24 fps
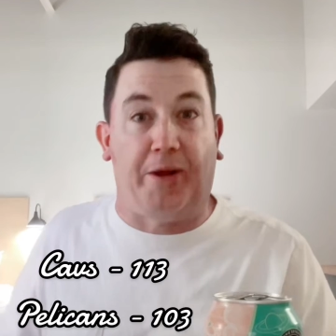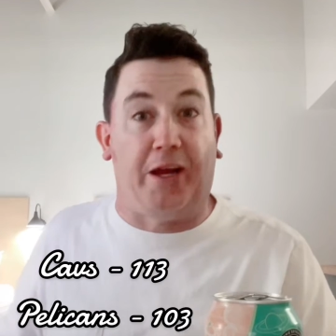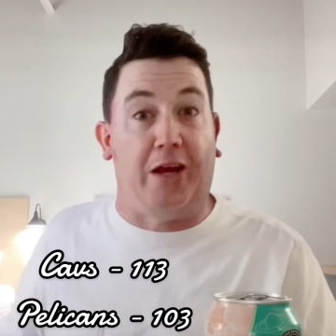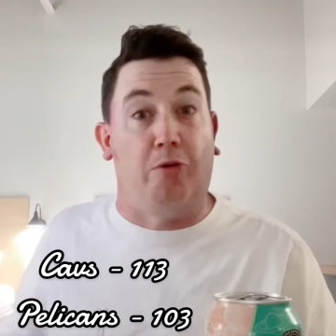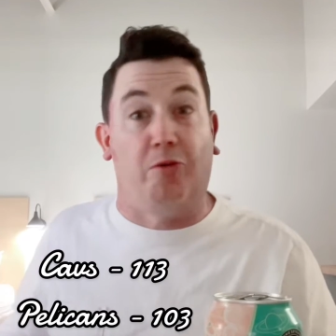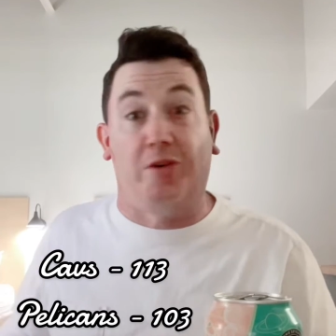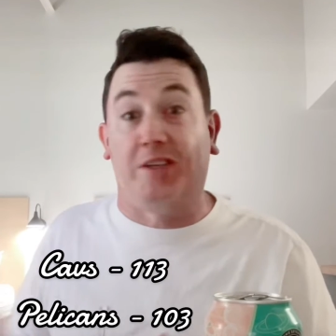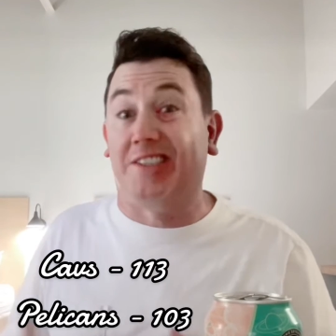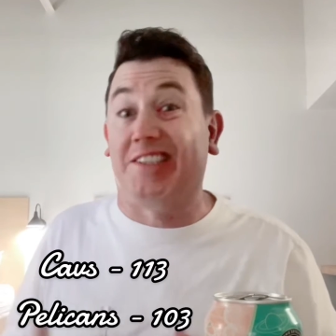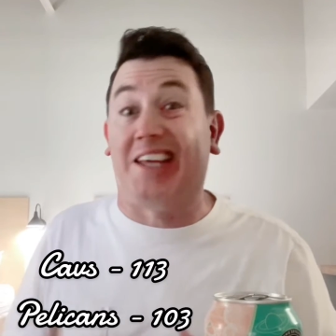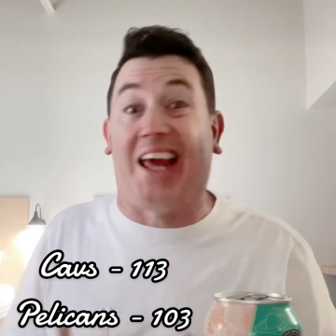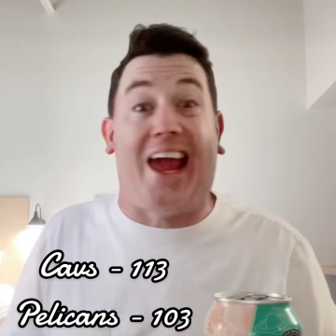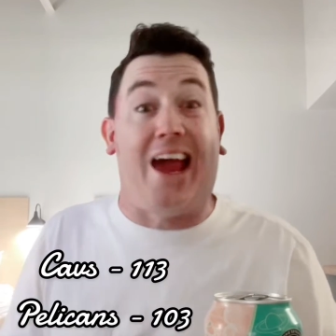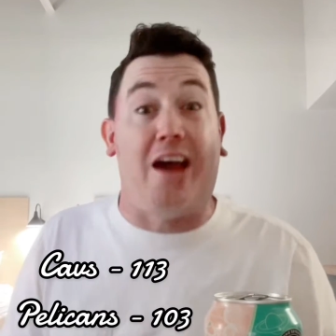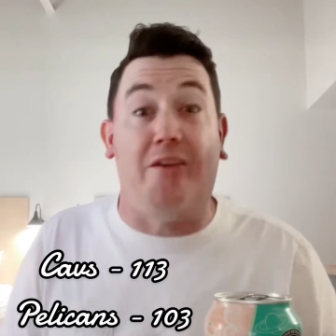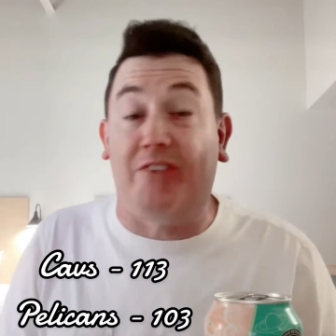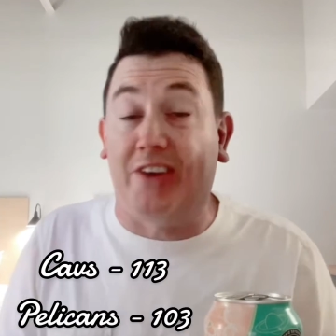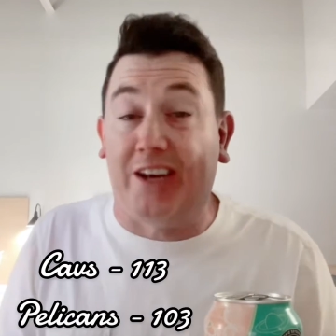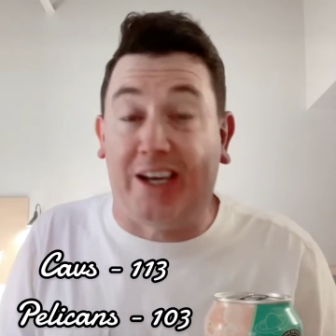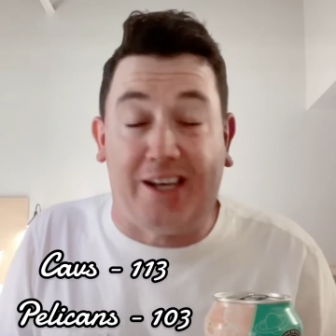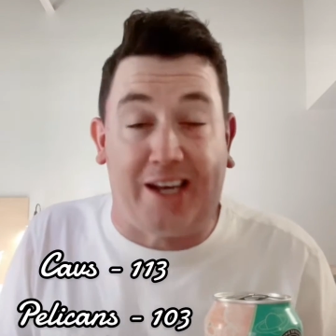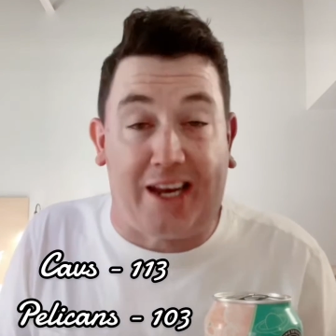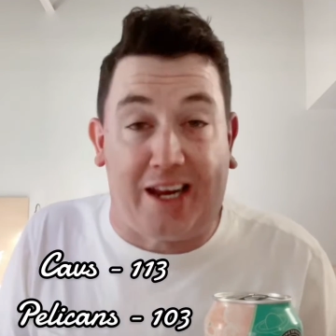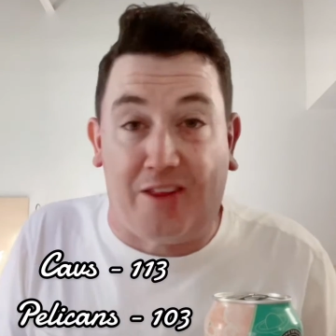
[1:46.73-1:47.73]
It was
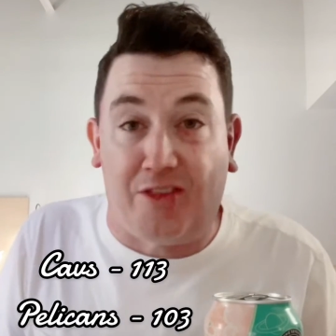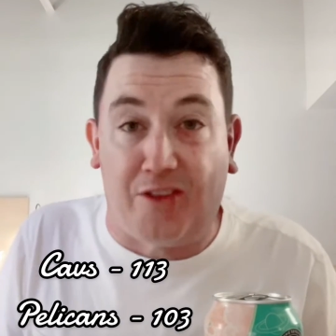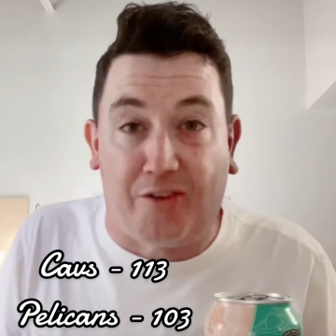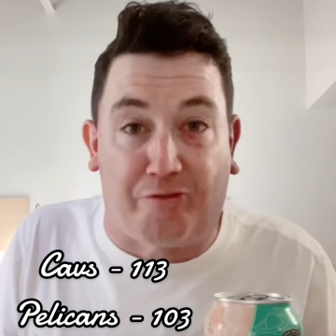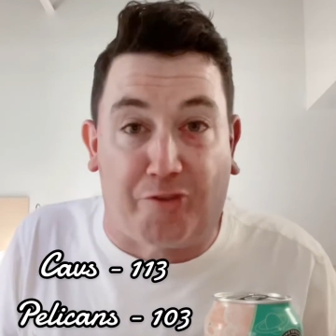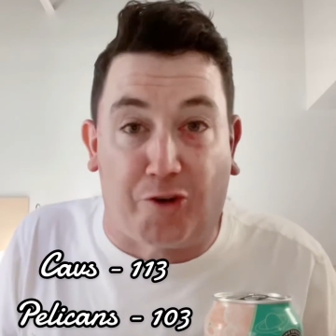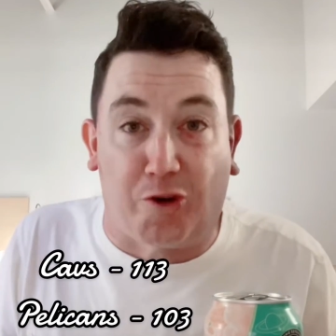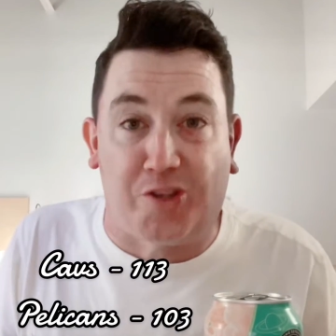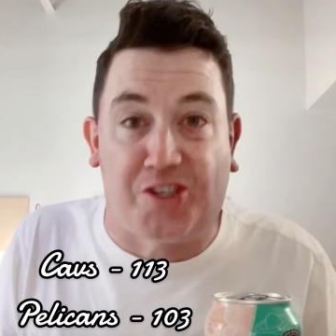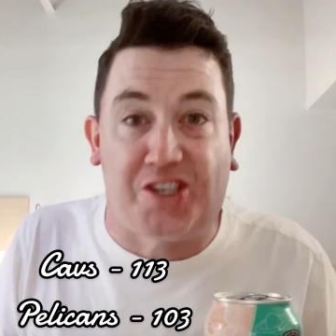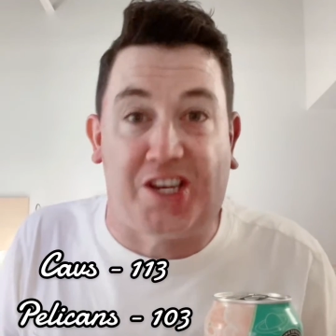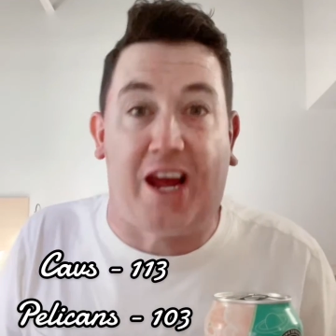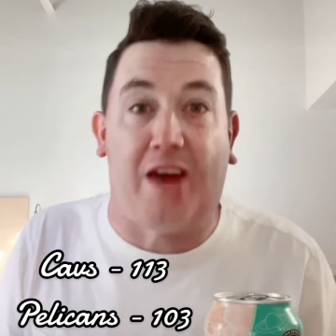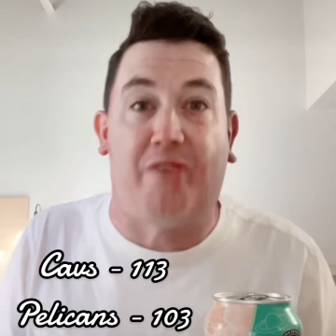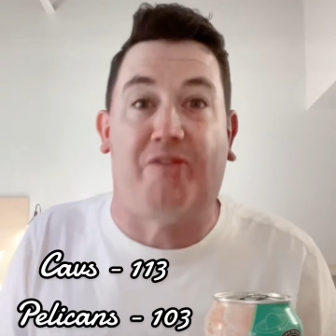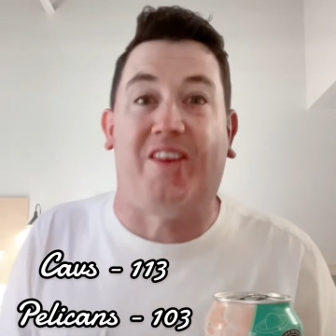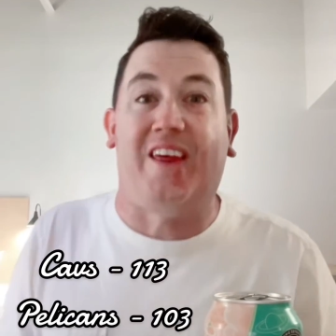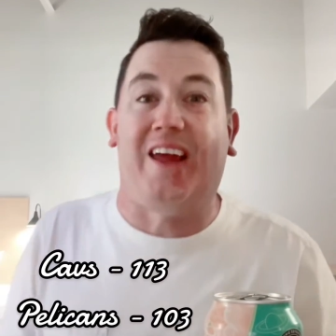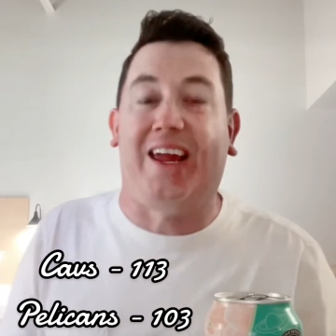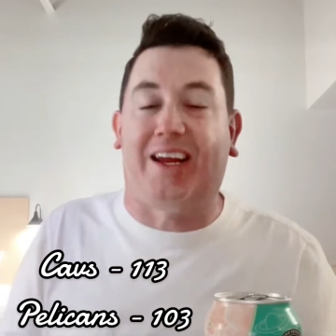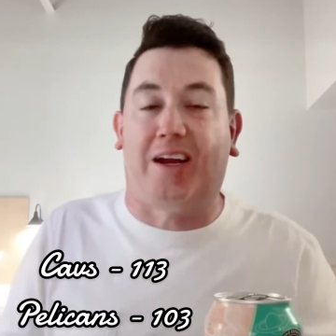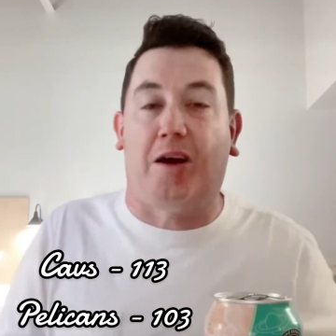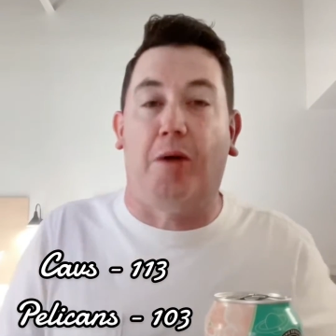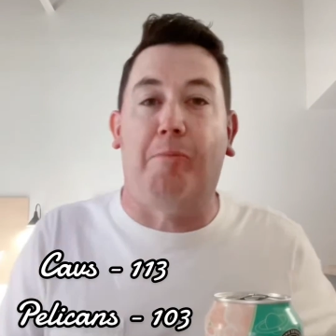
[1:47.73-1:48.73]
evident in the first half.
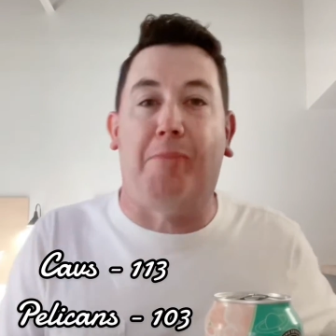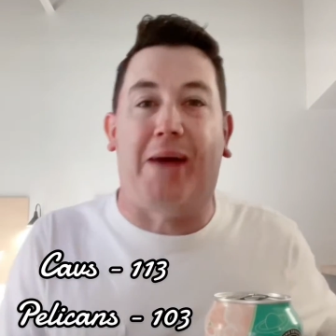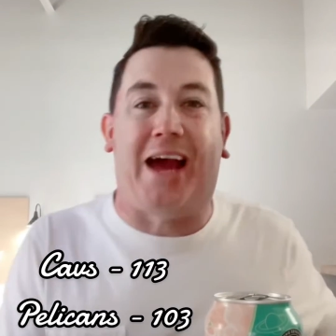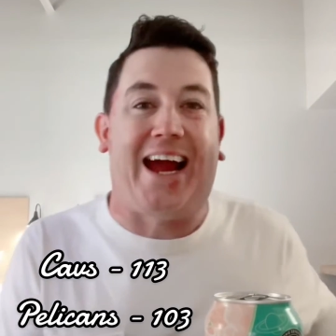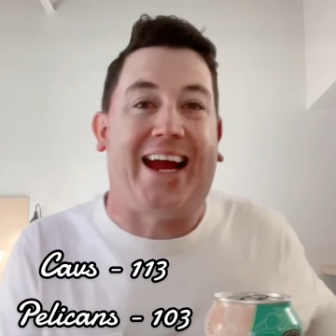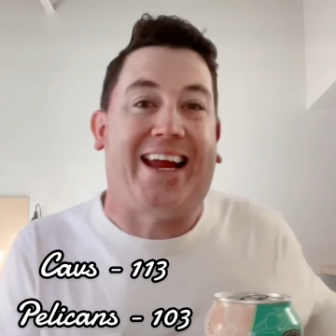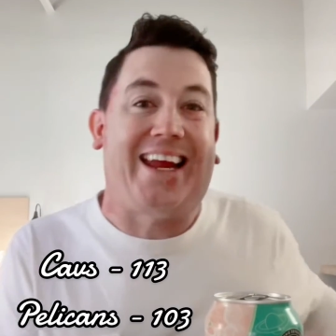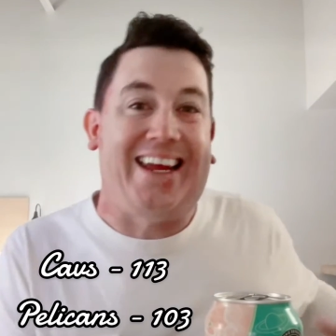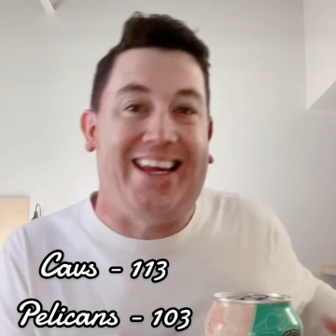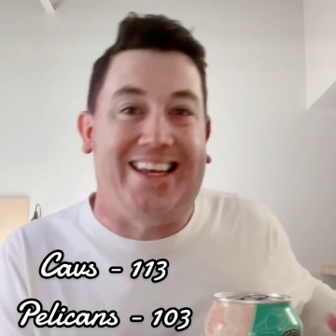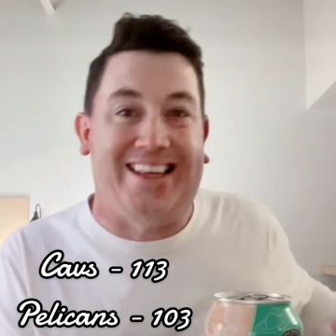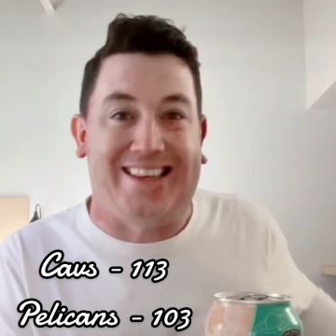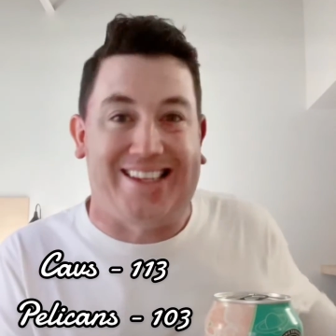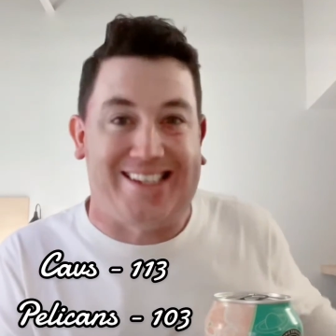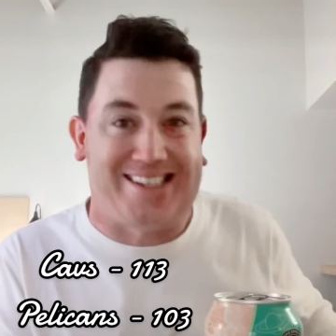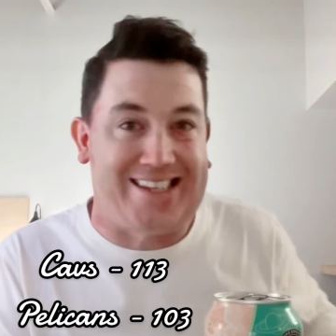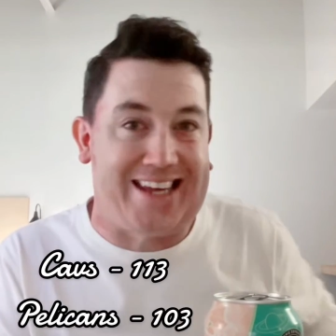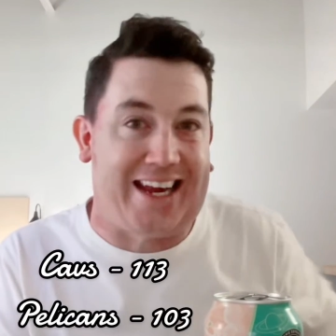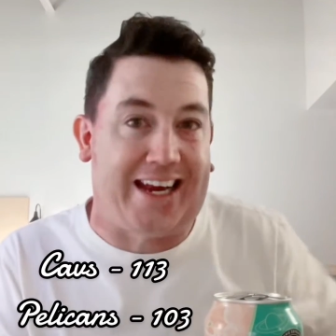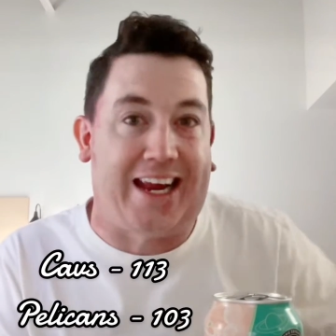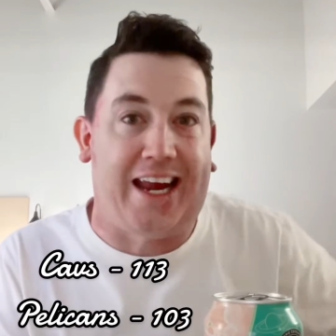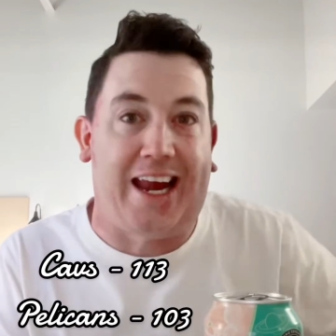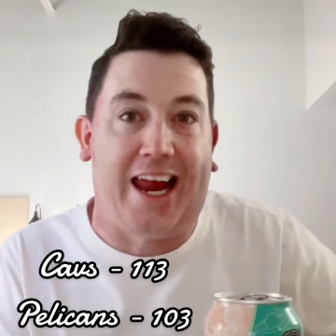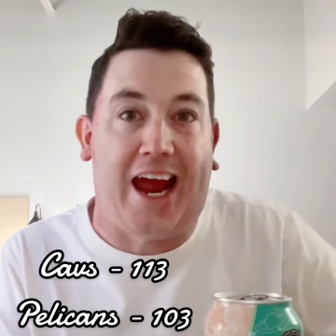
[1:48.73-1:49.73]
They come back in the
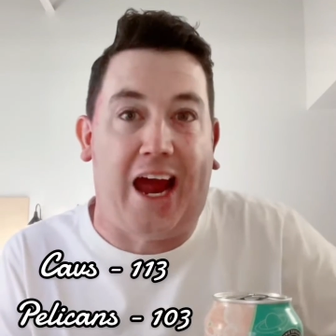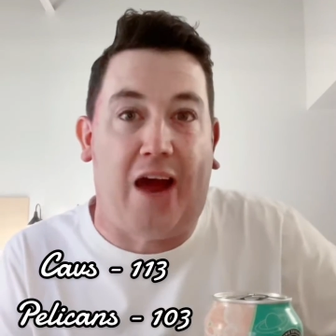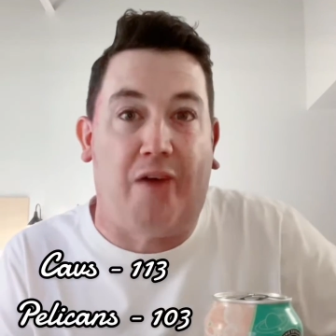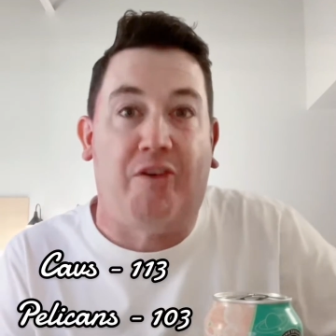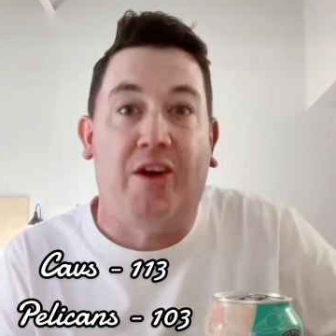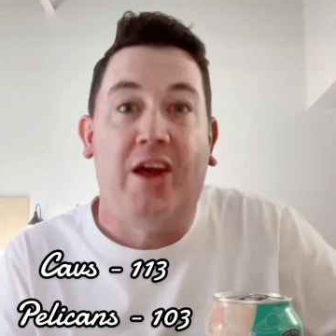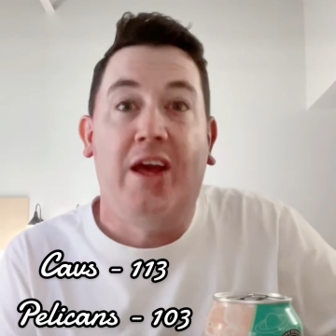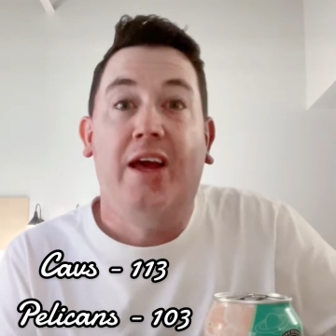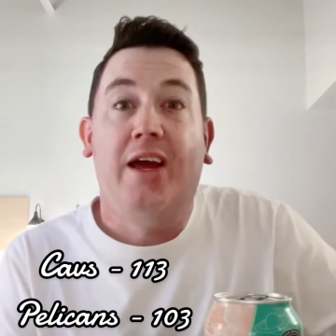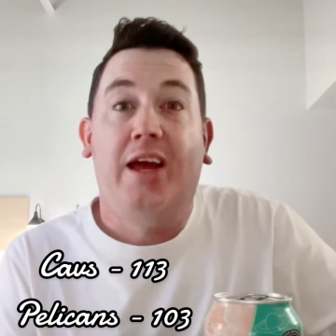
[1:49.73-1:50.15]
second half